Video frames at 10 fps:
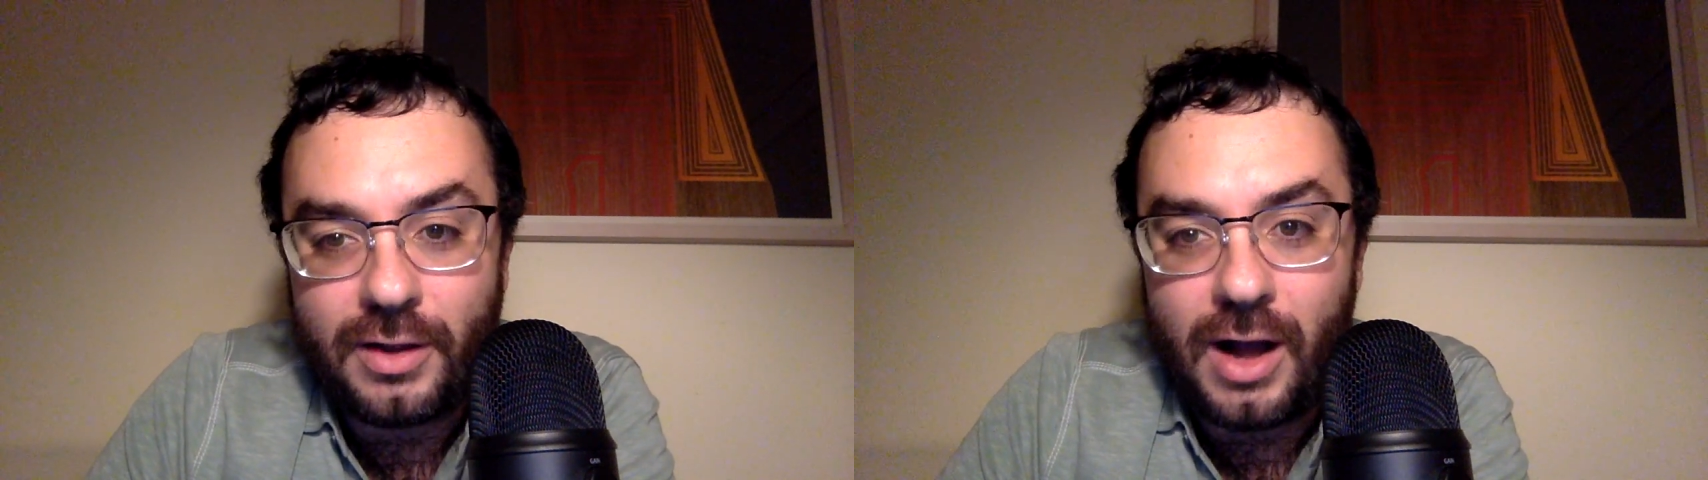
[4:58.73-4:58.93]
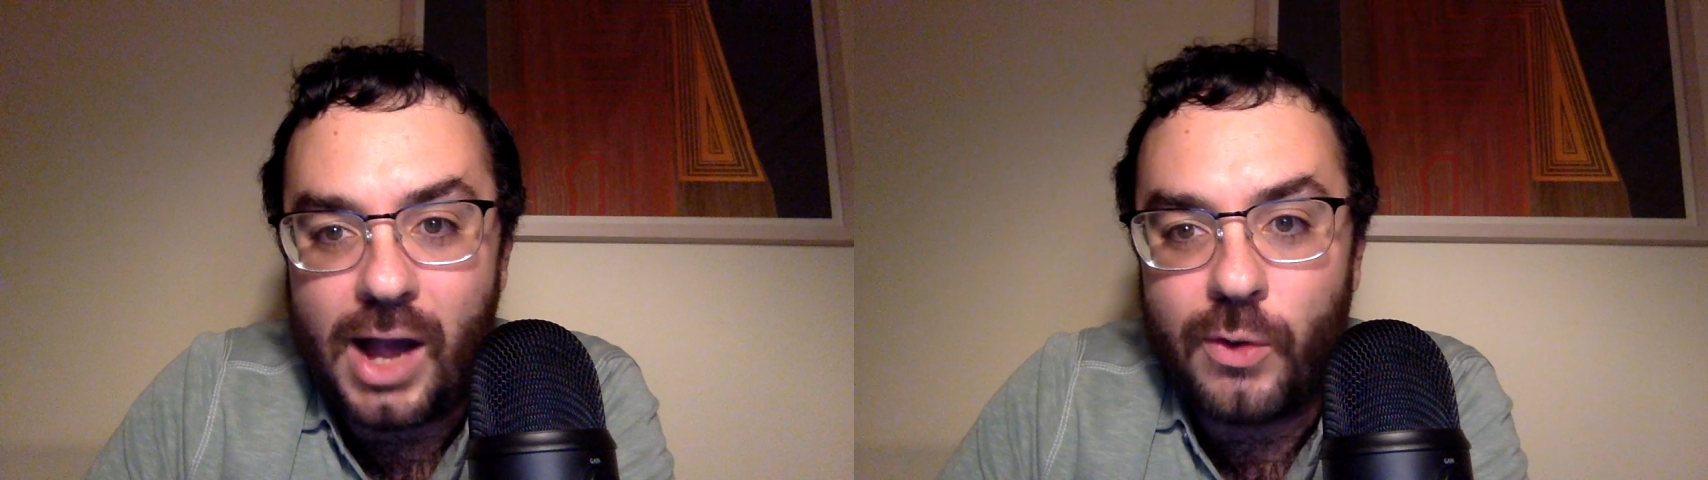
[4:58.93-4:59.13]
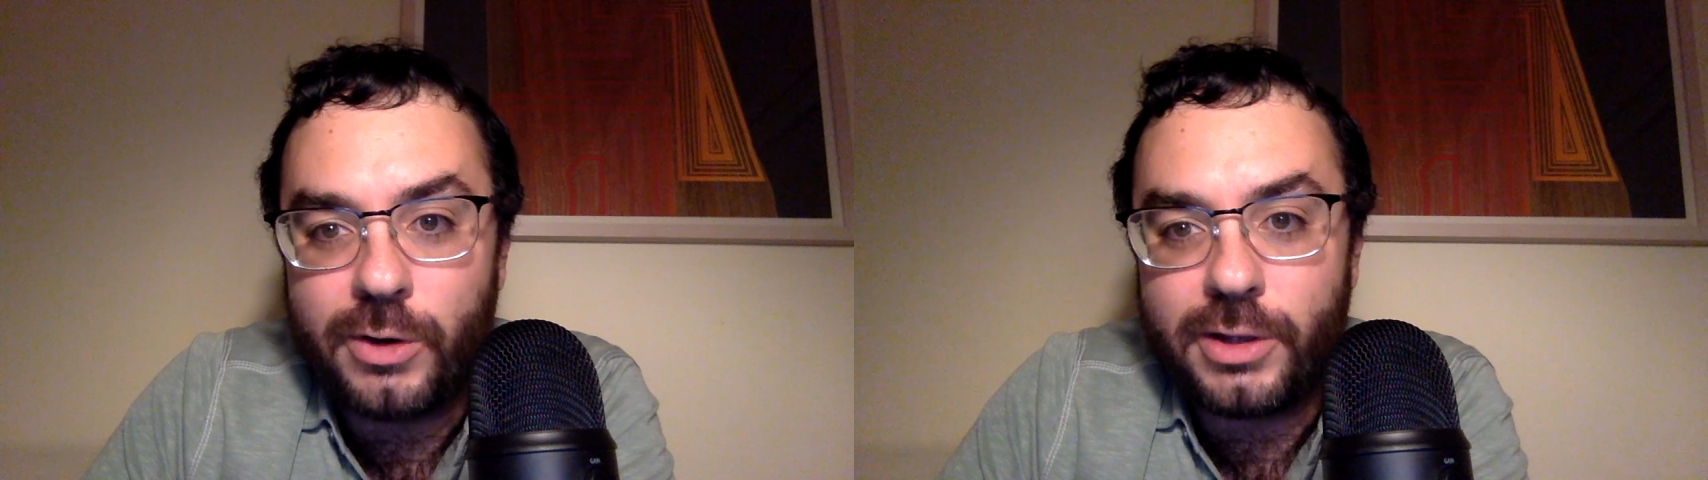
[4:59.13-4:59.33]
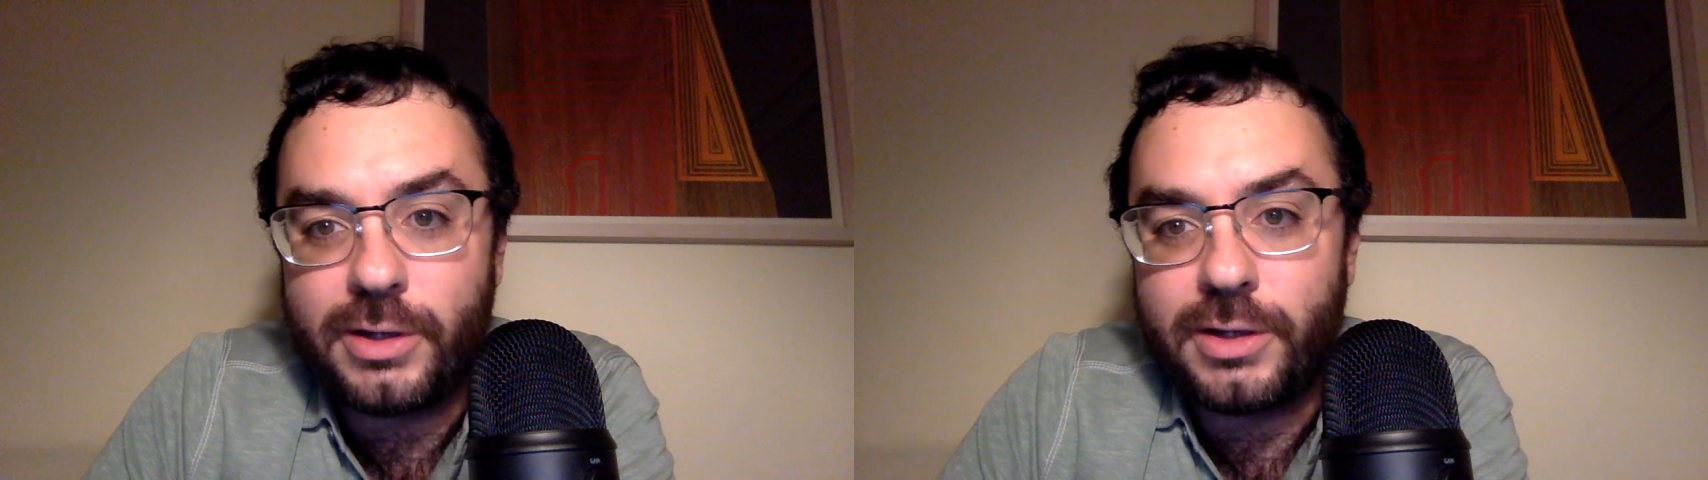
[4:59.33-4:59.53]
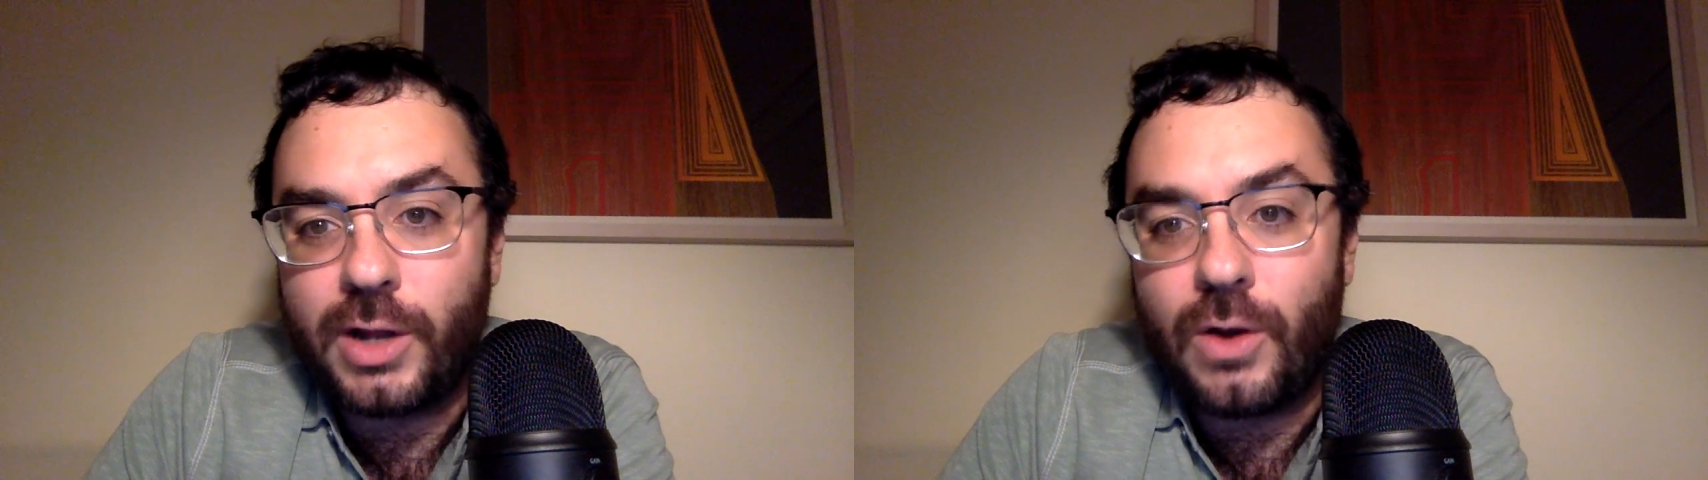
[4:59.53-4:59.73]
I were
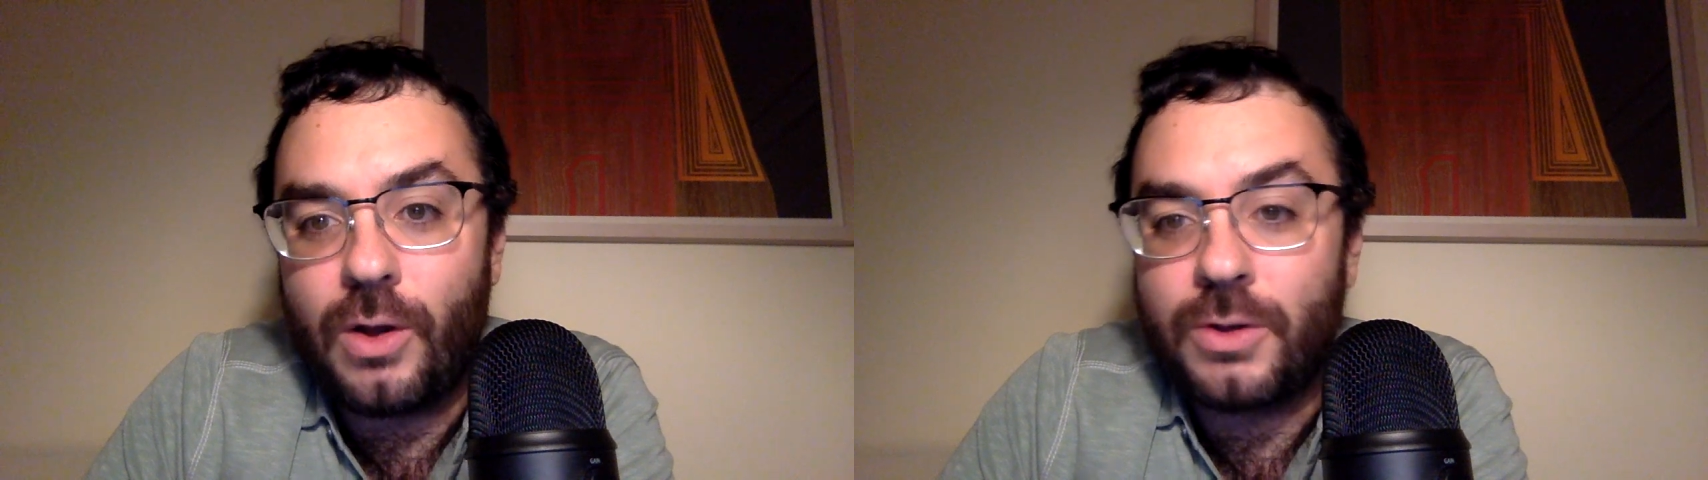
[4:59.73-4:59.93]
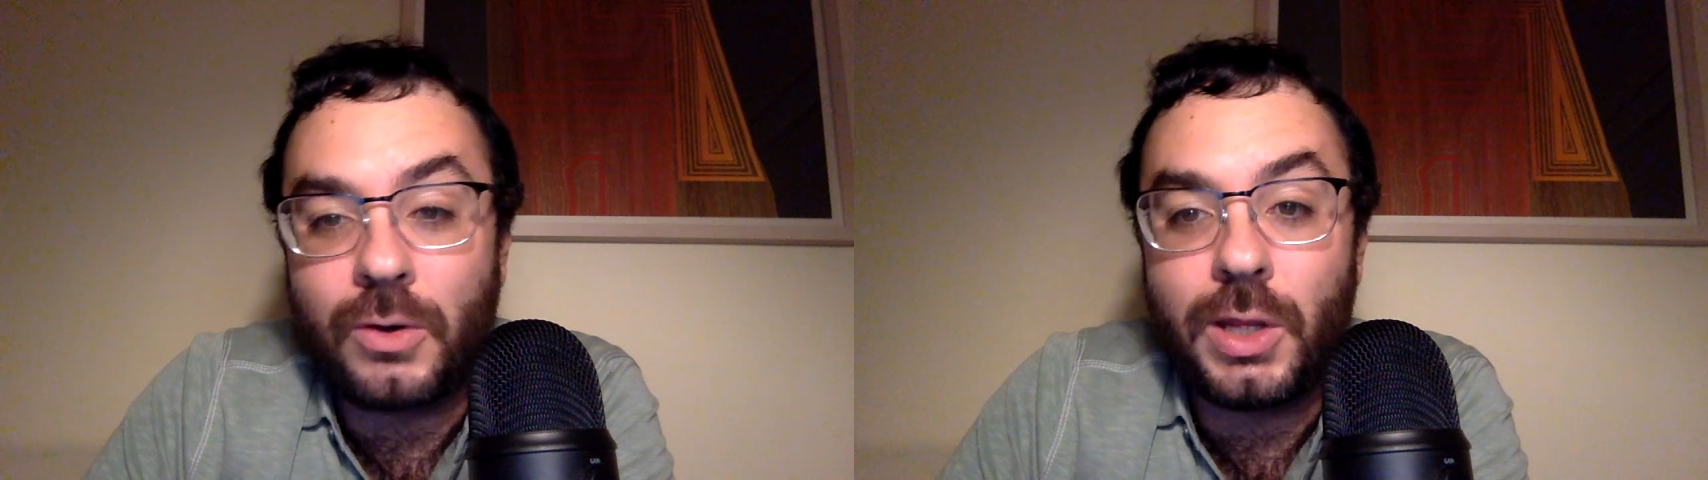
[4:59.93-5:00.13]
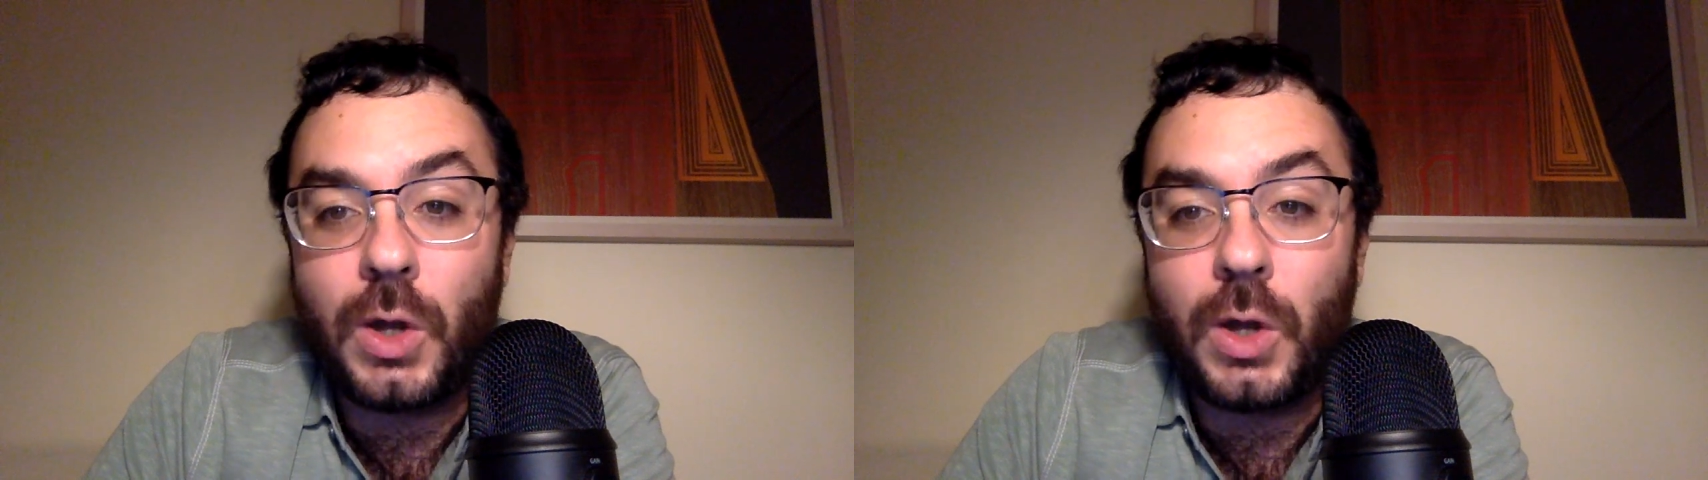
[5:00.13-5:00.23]
to, totally